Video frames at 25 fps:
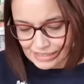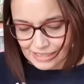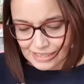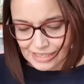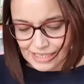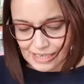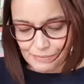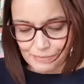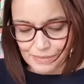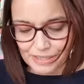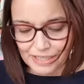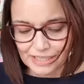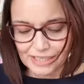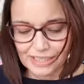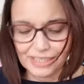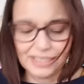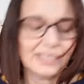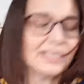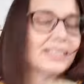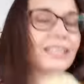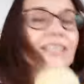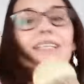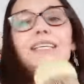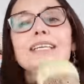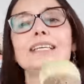That means
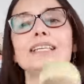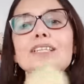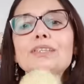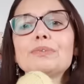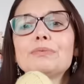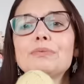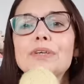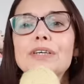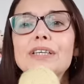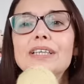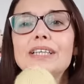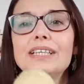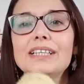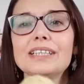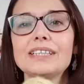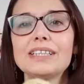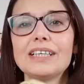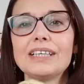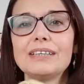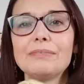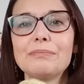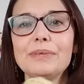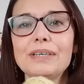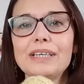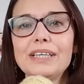that this one is
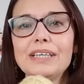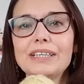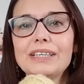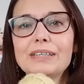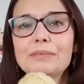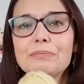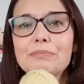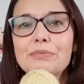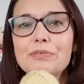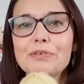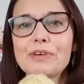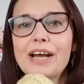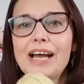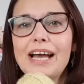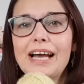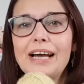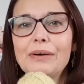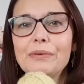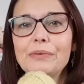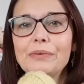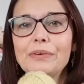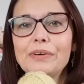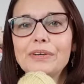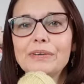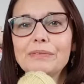going to be the
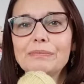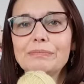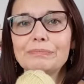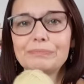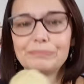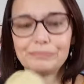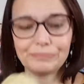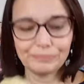brown.